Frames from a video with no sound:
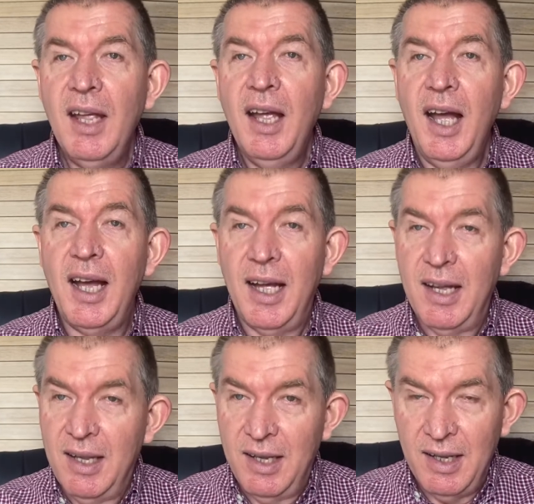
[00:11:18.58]
uh,
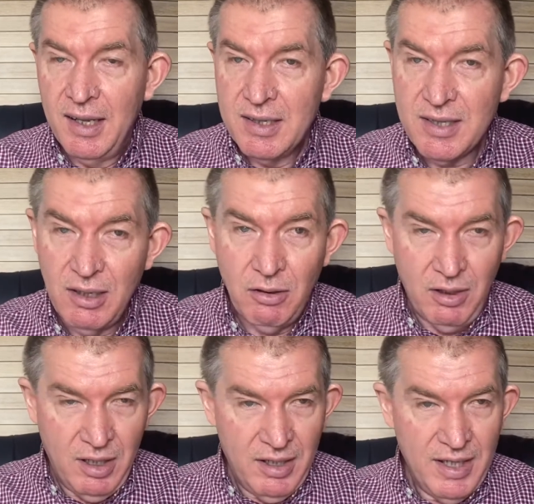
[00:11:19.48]
so
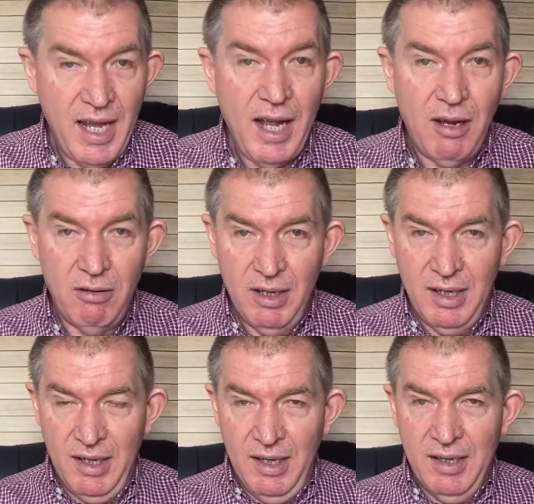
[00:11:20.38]
now
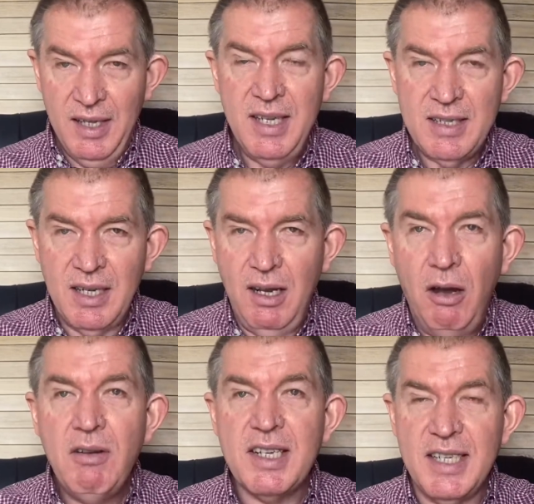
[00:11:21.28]
these,
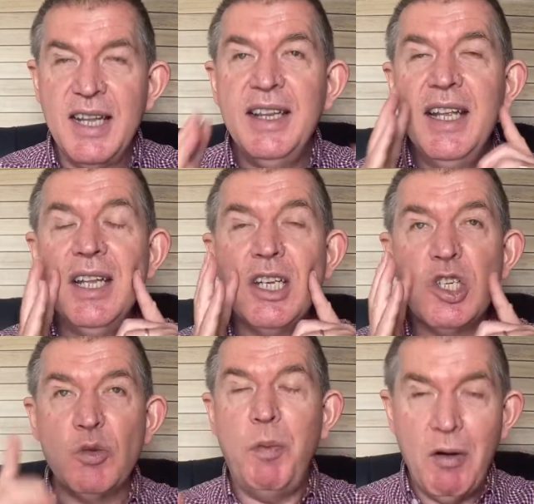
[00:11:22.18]
oh yes, and then they
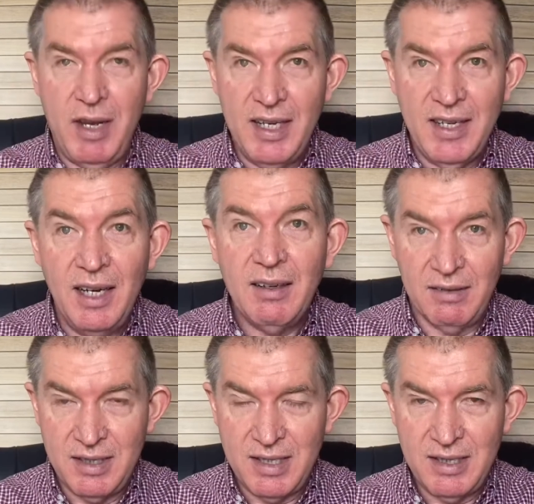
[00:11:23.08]
spoke in
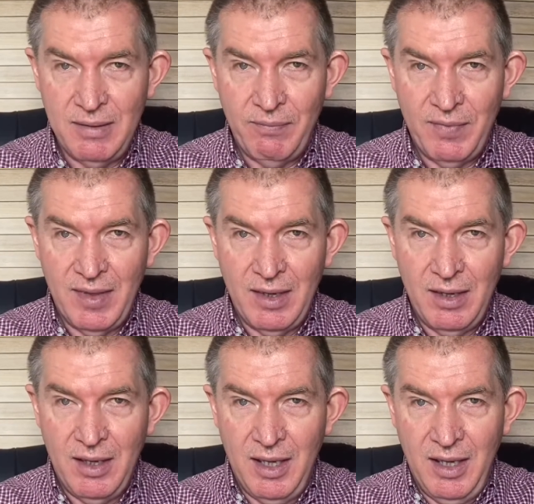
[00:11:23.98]
tongues.
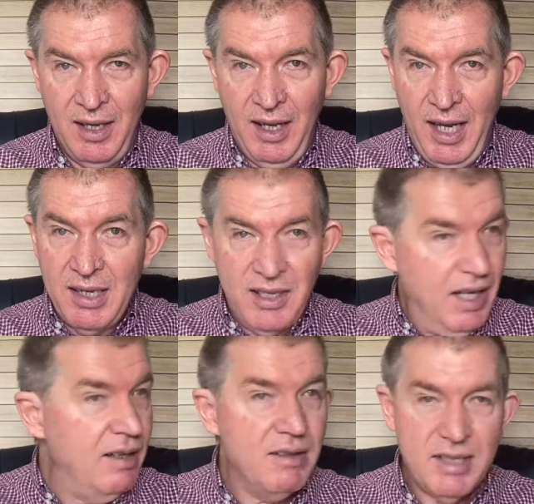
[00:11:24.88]
And
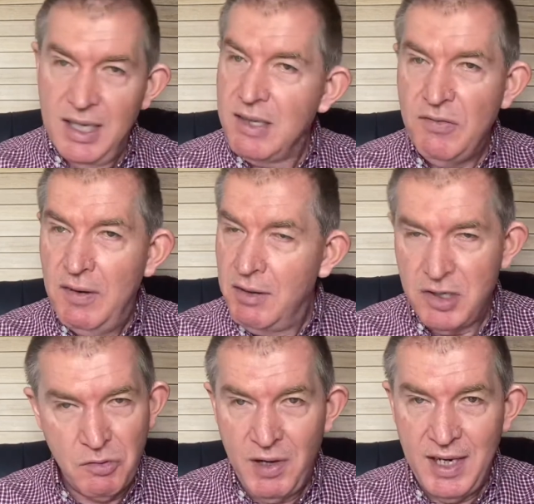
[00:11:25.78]
tongues is very
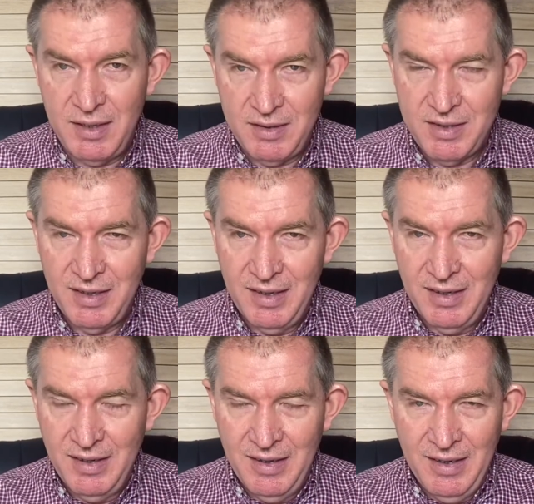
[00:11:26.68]
strange.
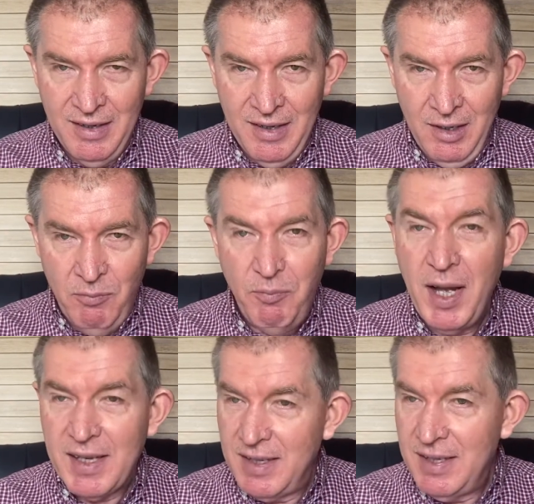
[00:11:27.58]

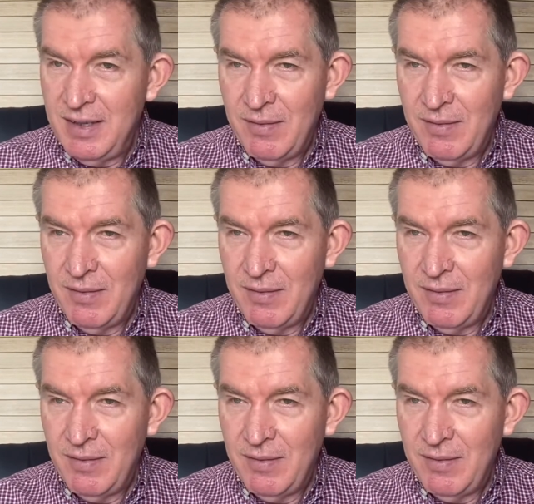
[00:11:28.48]
But,